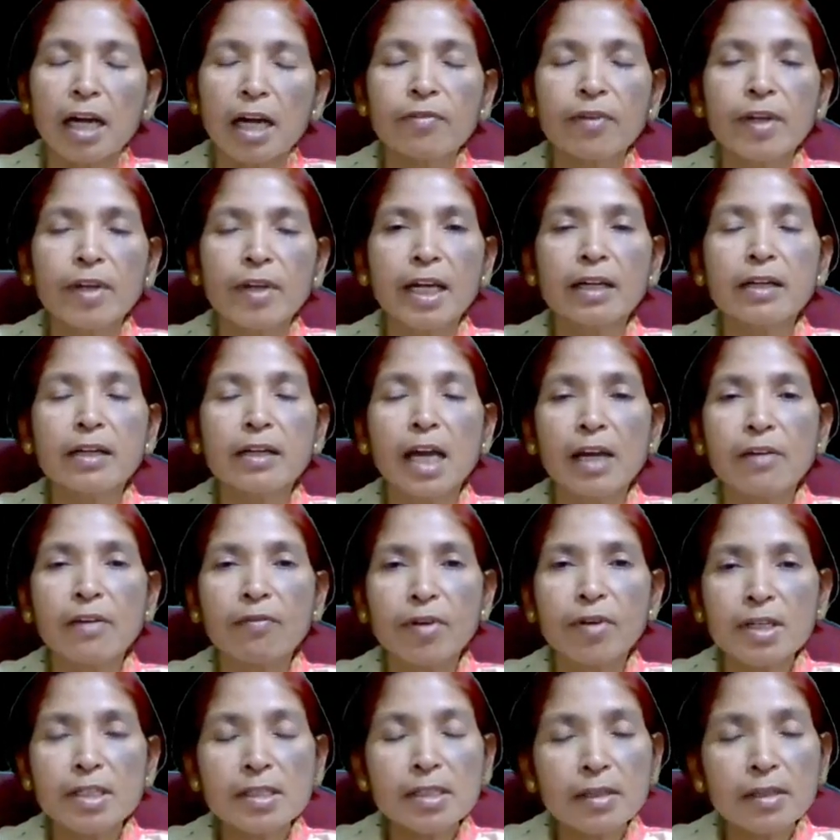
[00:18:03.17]
and we can
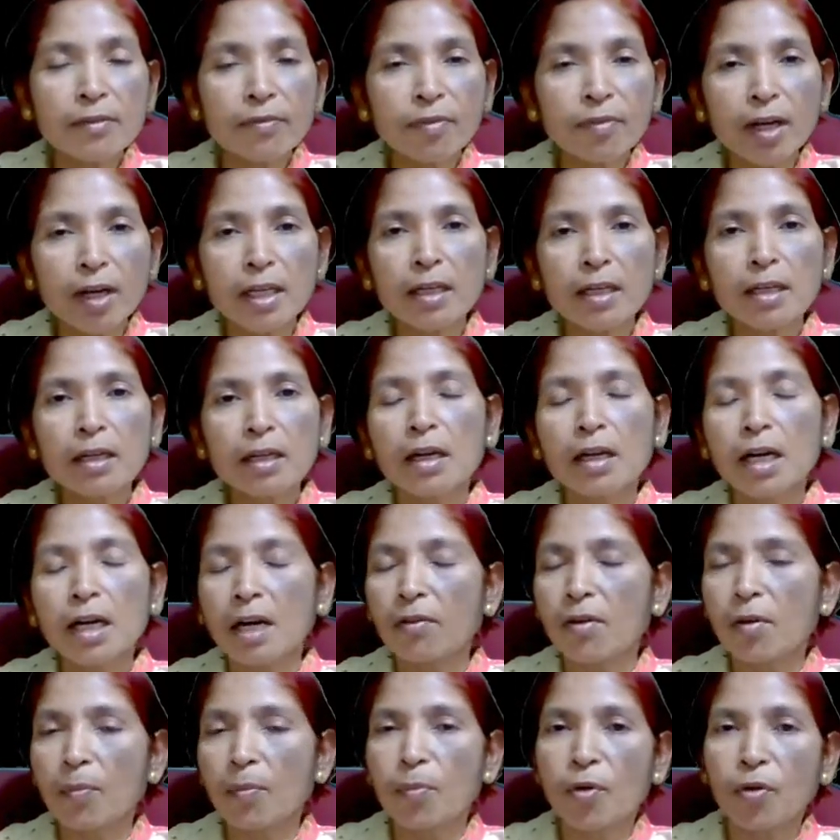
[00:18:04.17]
diversify
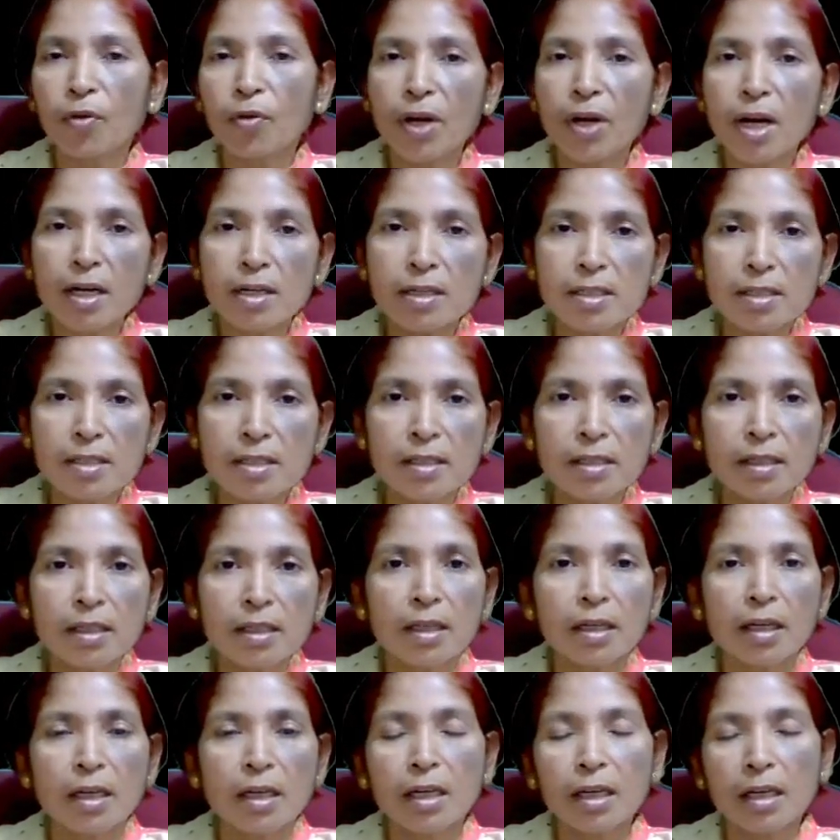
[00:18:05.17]
our products
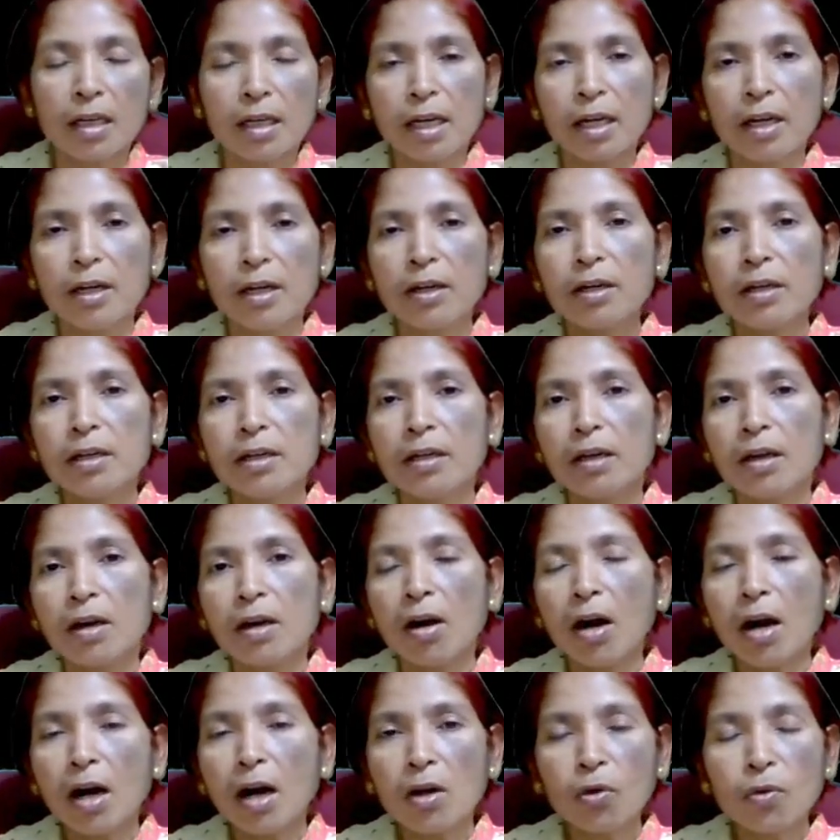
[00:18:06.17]
in
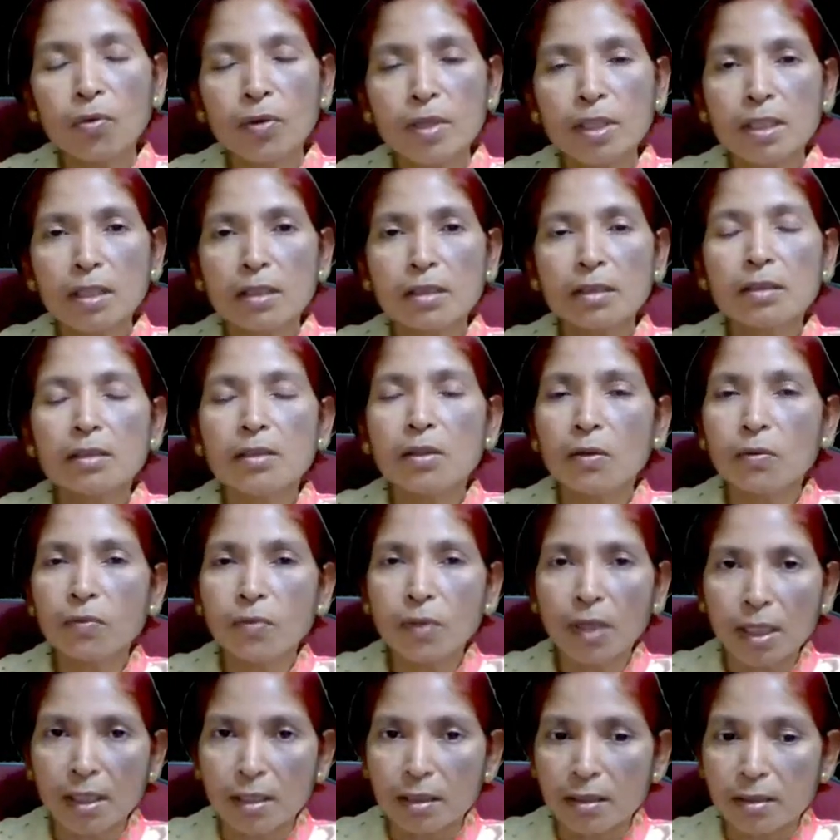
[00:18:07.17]
all over the
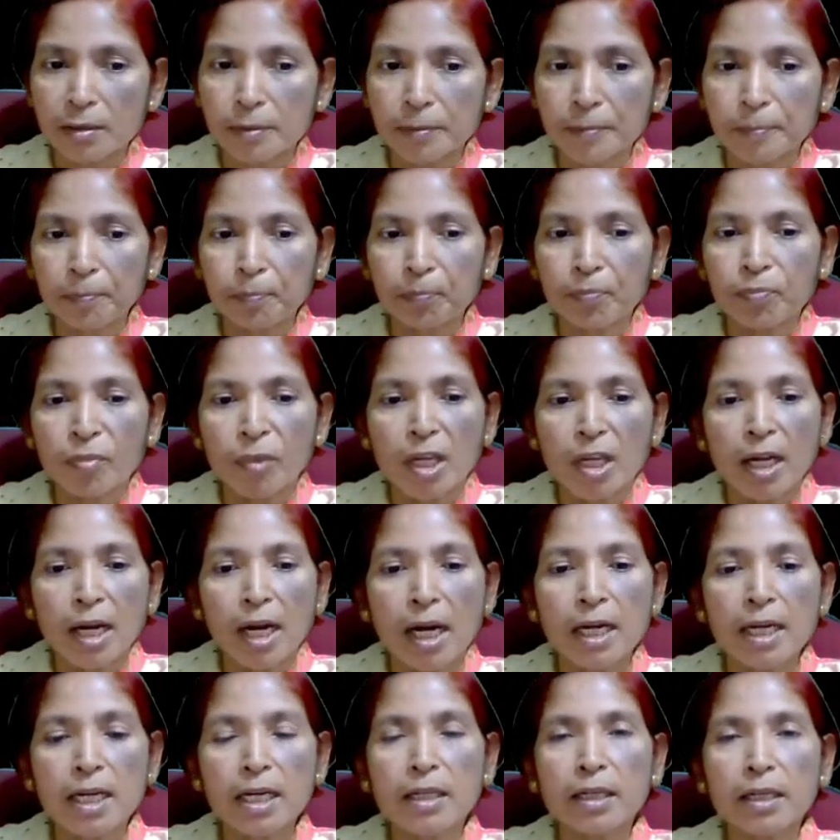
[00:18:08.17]
world,
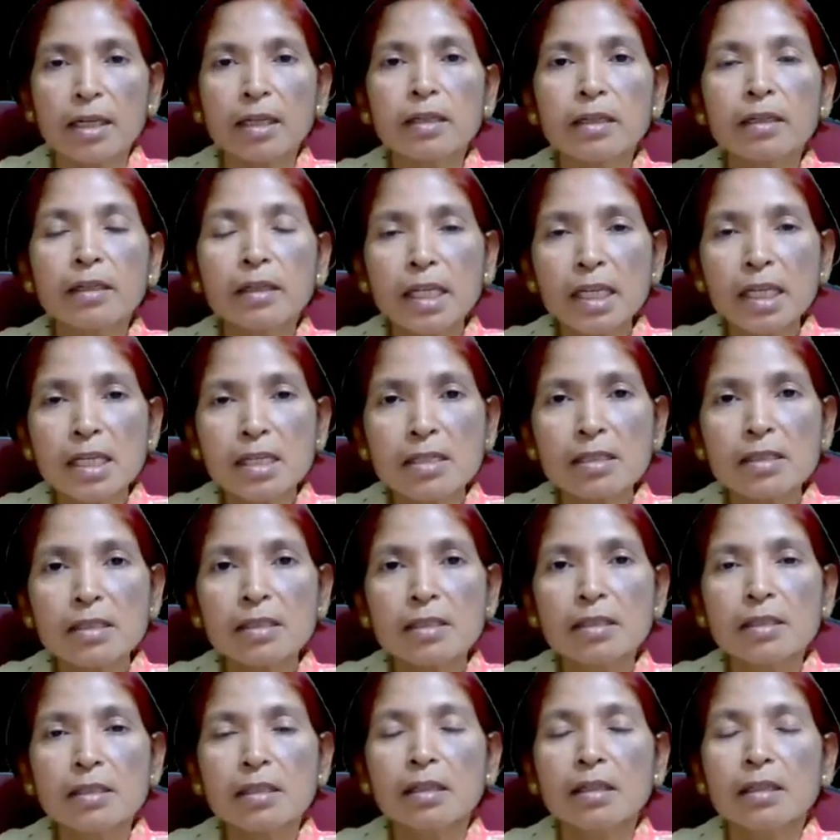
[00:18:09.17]
and it
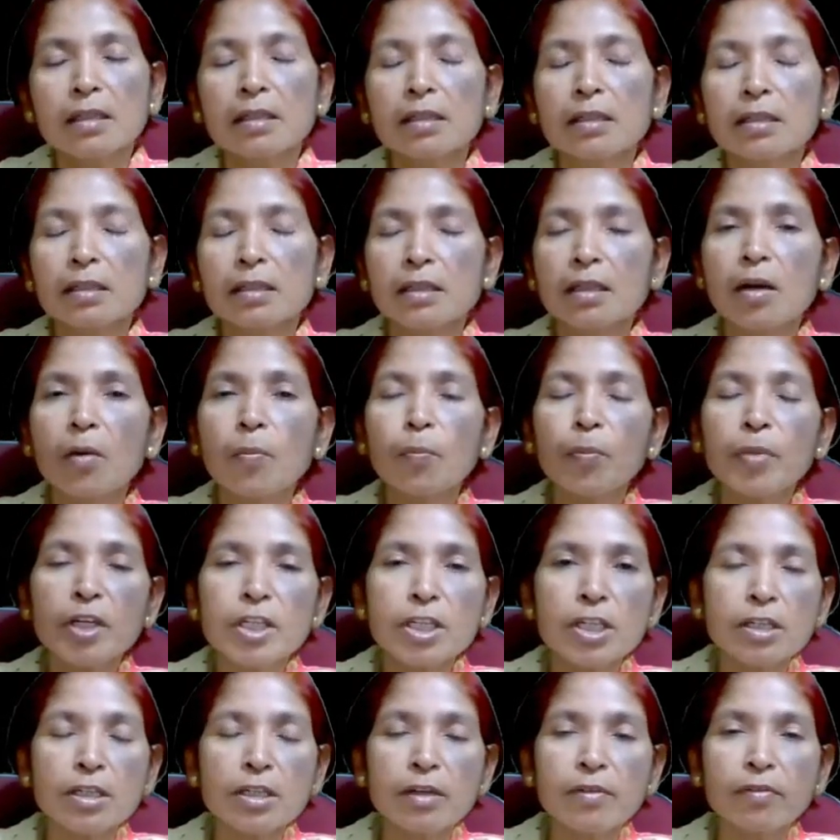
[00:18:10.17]
increase
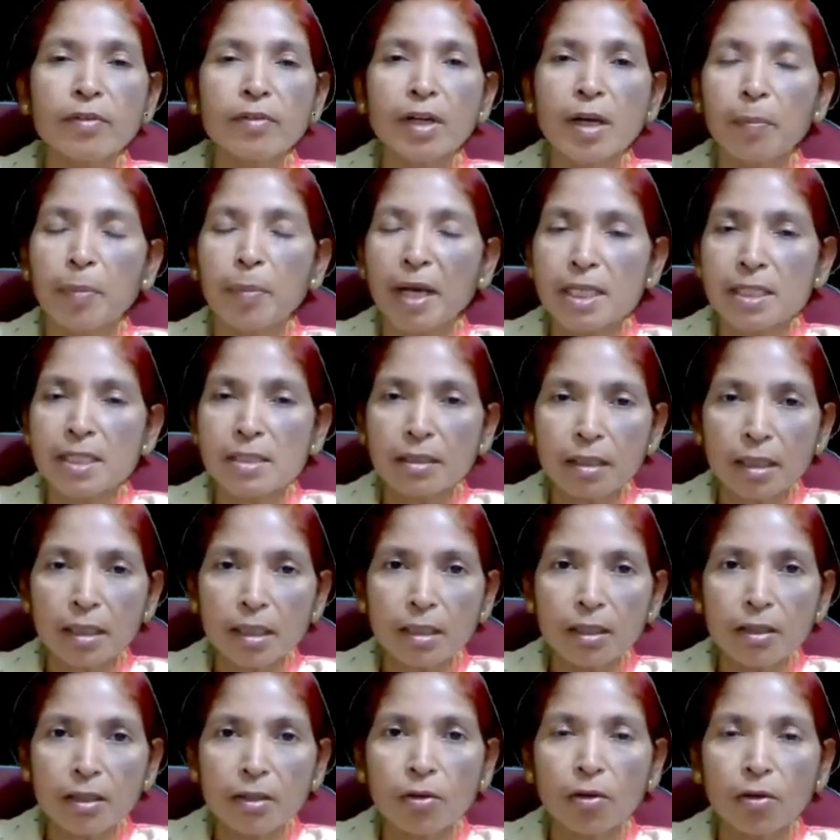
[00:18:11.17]
competitive
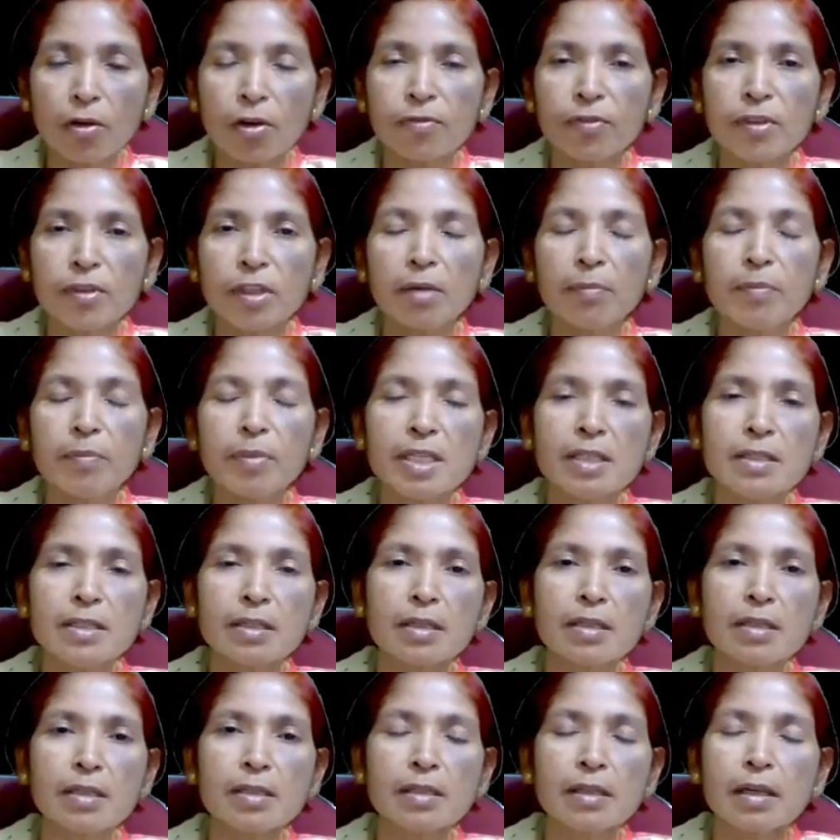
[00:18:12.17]
capacity of the
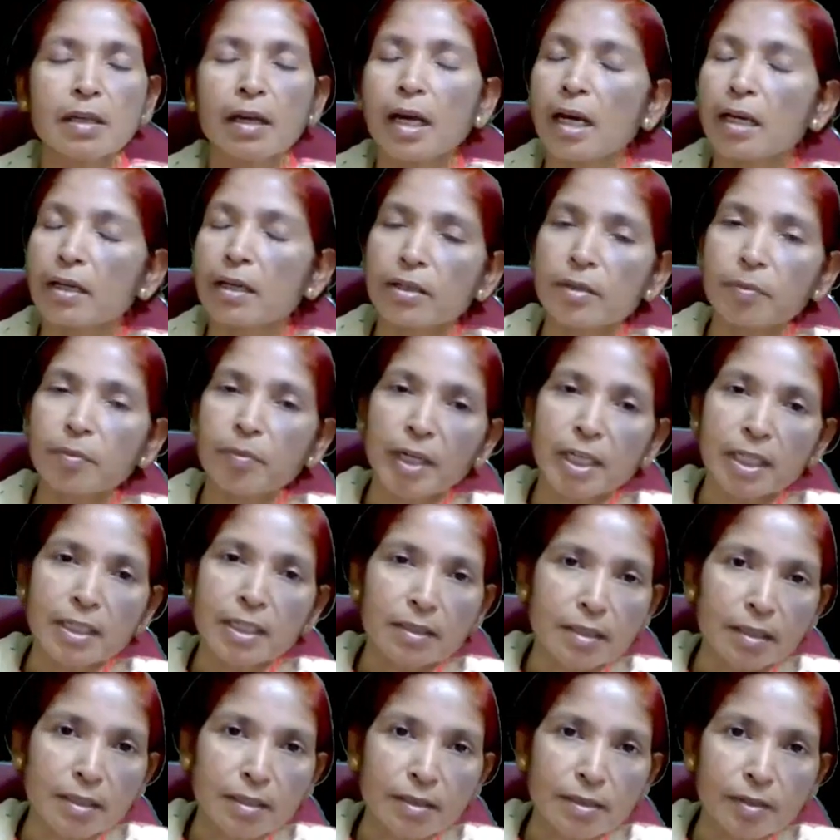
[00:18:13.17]
business
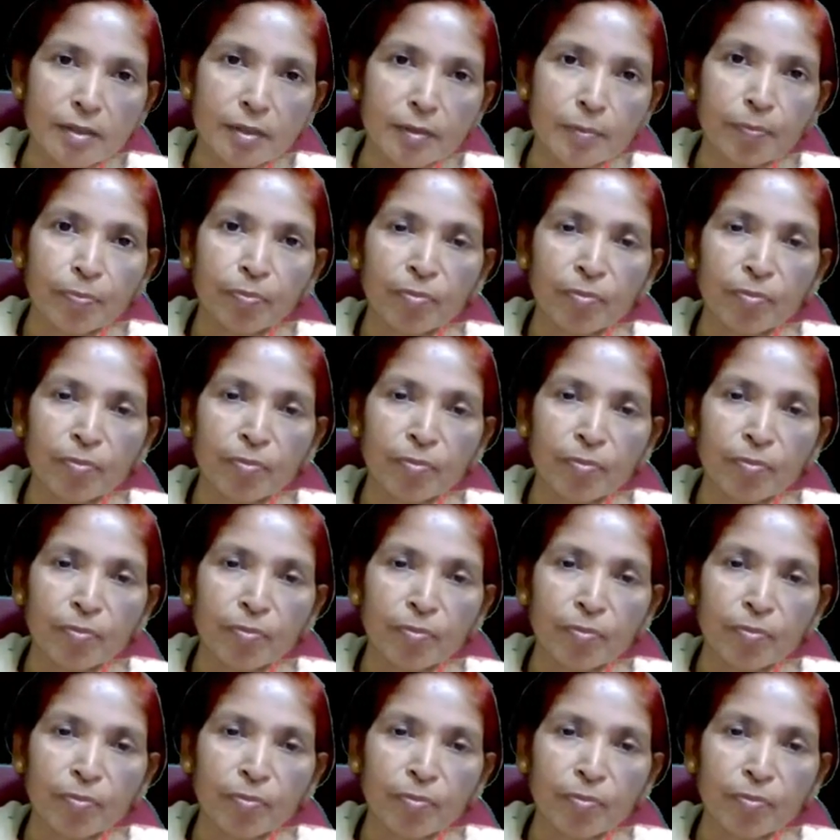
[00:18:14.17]
enterprises.